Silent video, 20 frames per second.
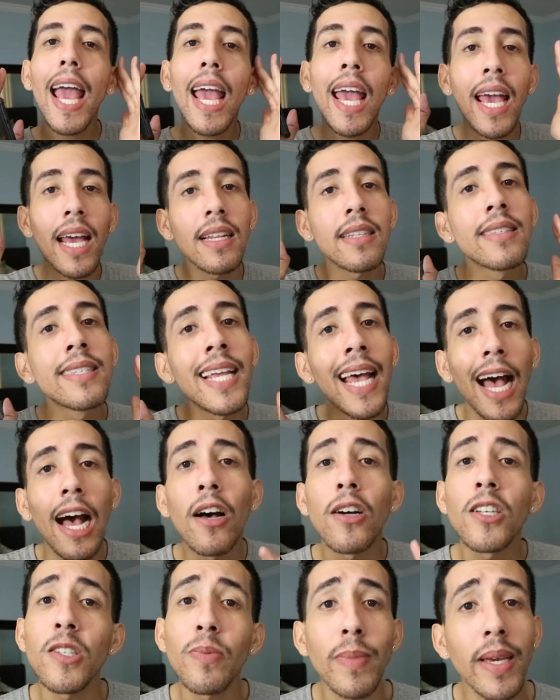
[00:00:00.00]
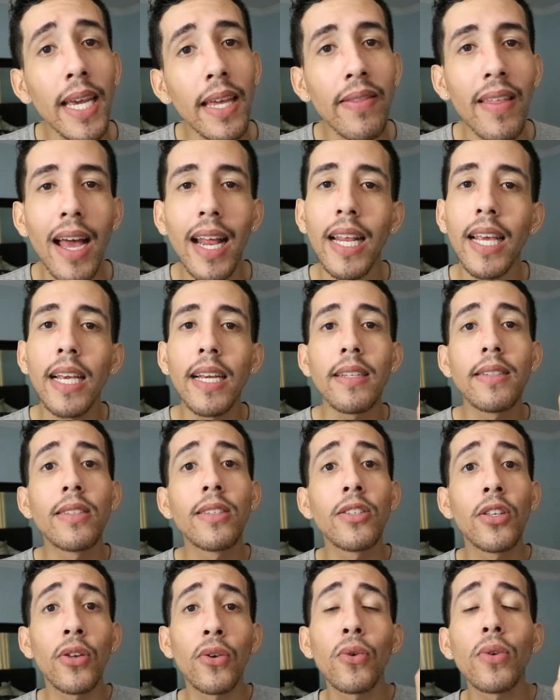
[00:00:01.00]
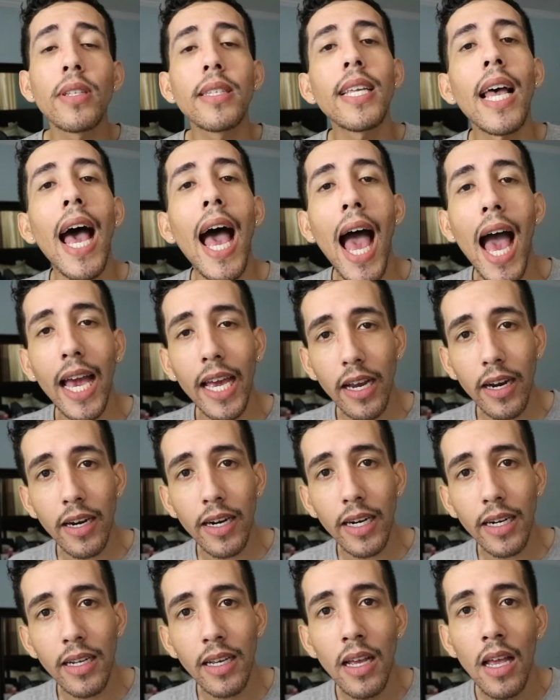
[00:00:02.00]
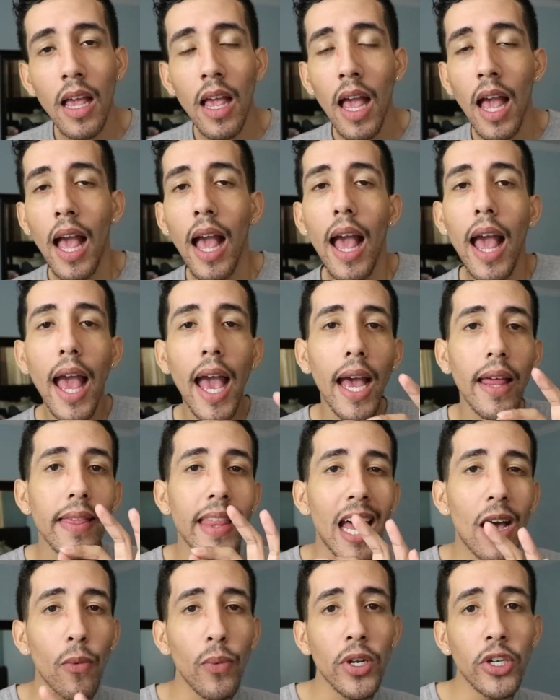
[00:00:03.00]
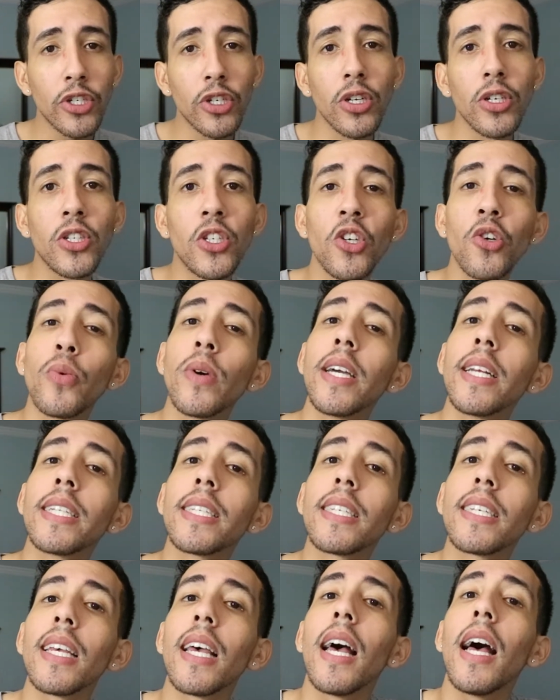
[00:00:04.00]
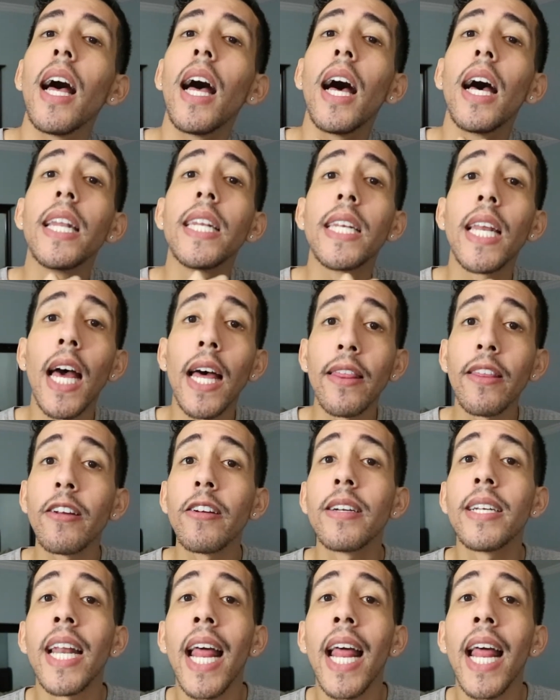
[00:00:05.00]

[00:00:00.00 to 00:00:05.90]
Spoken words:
And tells me that he's too tired and that we should do it another